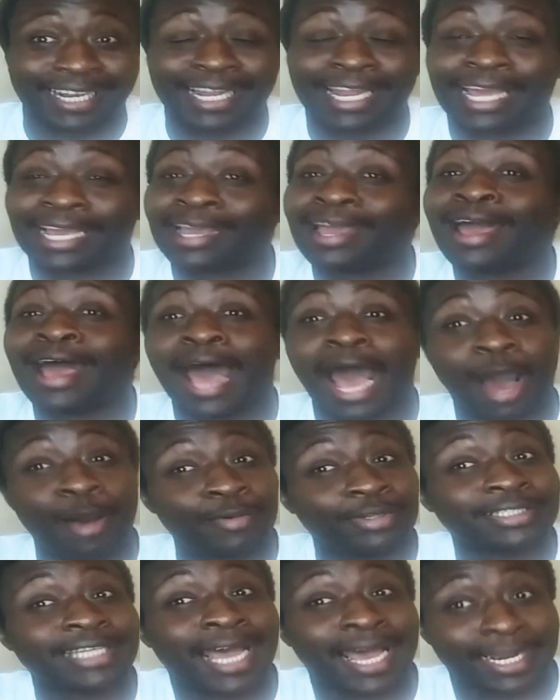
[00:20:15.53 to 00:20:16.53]
Like, I
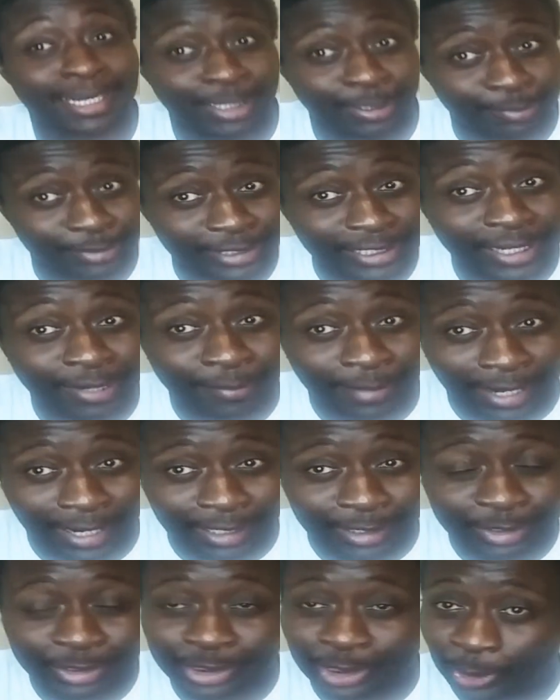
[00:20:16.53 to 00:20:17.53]
was highly upset
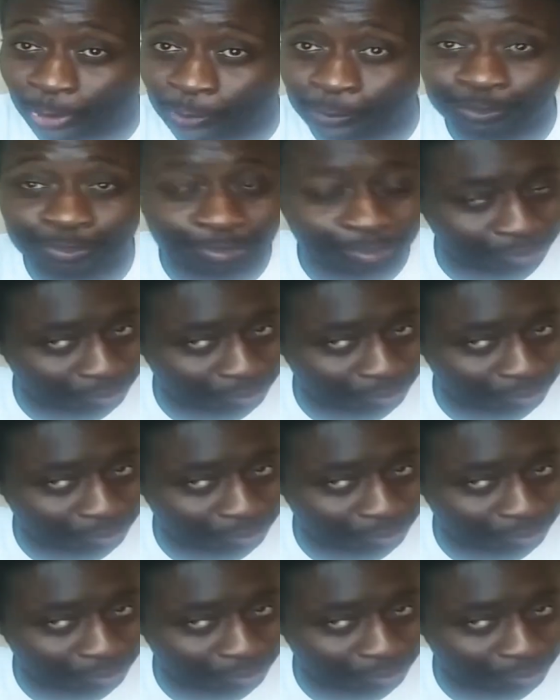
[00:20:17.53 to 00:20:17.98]
about it. So,